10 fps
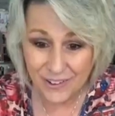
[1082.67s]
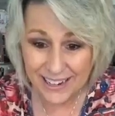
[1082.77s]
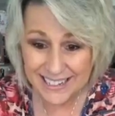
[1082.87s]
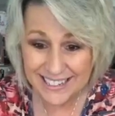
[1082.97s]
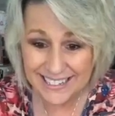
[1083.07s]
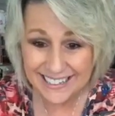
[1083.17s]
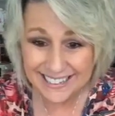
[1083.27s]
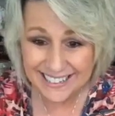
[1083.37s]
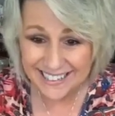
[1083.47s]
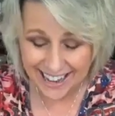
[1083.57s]

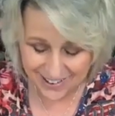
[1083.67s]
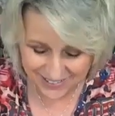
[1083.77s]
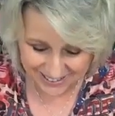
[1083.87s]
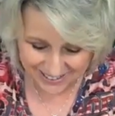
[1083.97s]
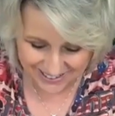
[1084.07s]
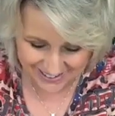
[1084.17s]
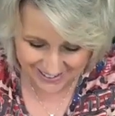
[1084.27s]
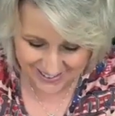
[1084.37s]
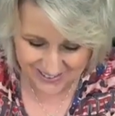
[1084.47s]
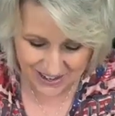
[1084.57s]
Francis, how are
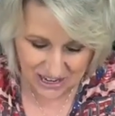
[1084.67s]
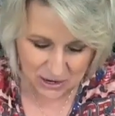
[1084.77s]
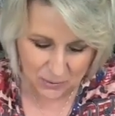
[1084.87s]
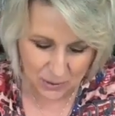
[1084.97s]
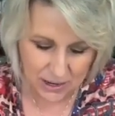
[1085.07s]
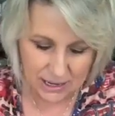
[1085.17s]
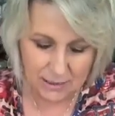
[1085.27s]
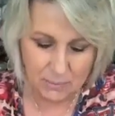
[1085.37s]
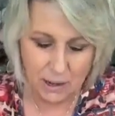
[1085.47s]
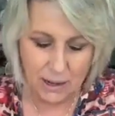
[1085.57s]
you? We're
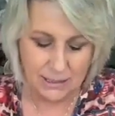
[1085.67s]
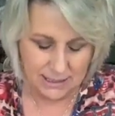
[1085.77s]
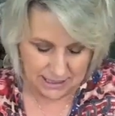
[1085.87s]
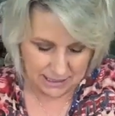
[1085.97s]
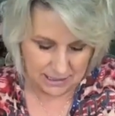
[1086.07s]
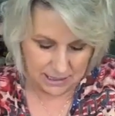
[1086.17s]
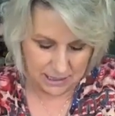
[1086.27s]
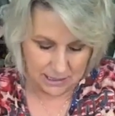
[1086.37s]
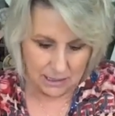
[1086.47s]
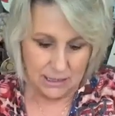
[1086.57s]
unboxing
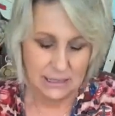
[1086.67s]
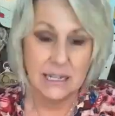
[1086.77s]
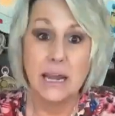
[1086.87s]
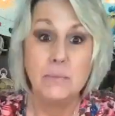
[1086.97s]
a